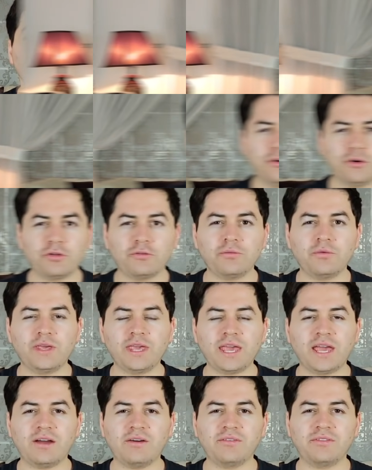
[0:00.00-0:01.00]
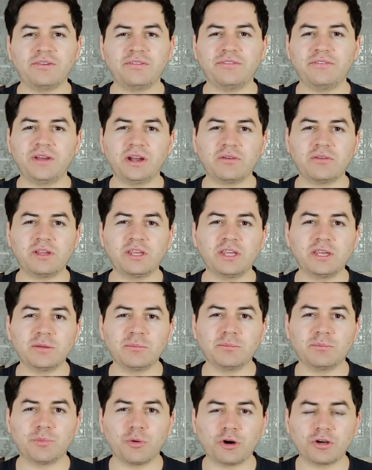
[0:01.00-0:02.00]
Moving on, we have the very
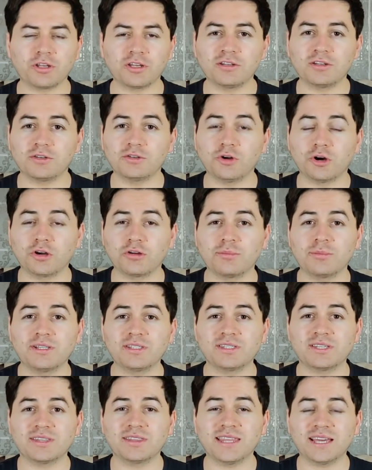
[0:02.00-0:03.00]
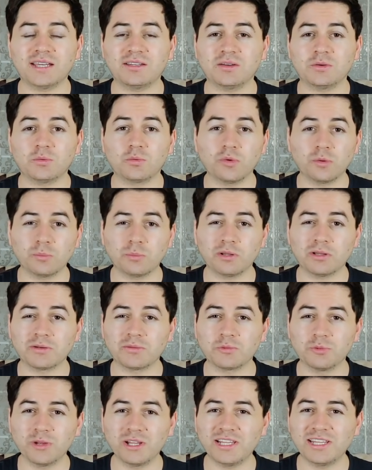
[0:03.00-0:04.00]
important documents that Ripple
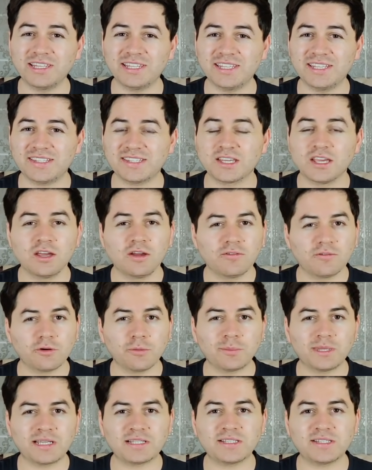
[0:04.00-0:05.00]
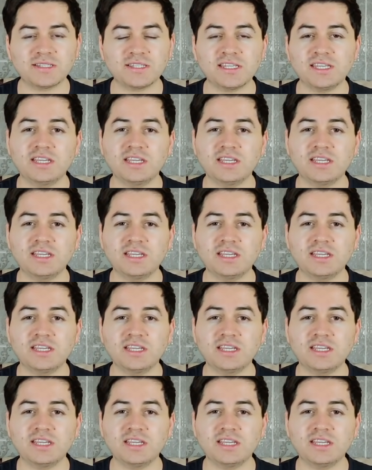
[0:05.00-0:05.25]
really needs from the SEC.